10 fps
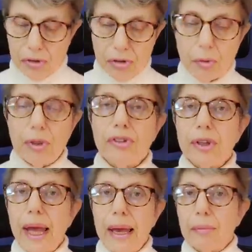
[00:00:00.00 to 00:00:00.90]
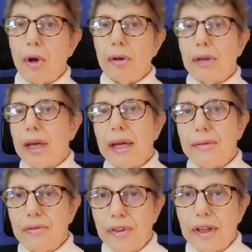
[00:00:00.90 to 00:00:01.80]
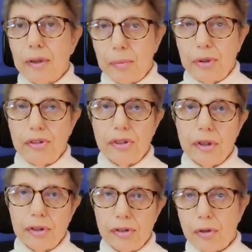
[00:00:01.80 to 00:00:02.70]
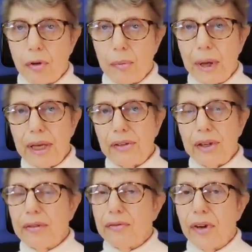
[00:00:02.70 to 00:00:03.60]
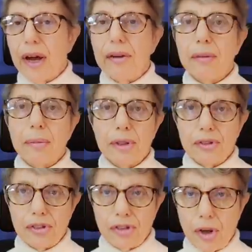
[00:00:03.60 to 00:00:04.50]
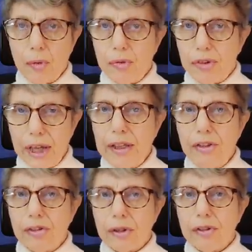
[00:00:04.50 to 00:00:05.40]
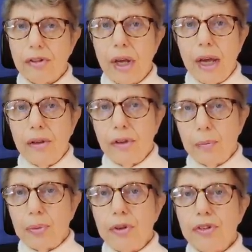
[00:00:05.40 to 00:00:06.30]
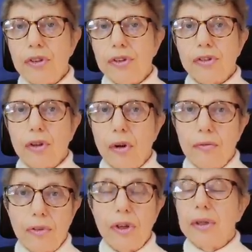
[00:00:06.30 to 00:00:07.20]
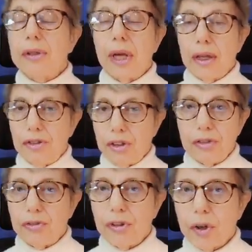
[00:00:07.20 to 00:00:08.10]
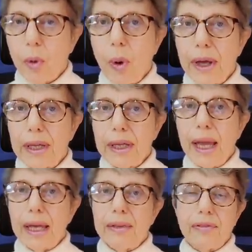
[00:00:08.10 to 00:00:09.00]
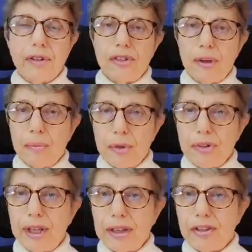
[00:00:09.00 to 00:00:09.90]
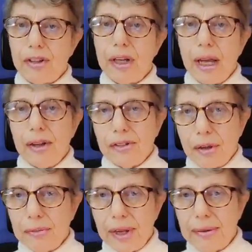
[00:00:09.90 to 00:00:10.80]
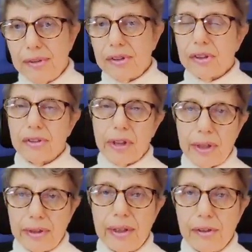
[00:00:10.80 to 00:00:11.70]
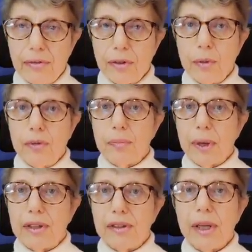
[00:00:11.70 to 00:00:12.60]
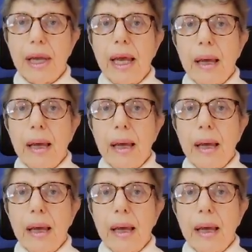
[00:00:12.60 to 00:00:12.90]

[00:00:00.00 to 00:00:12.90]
to Islam on their fellow prisoners or make the environment so dangerous that prisoners convert just for a quiet life and some protection. Sometimes it's because they think the food's better.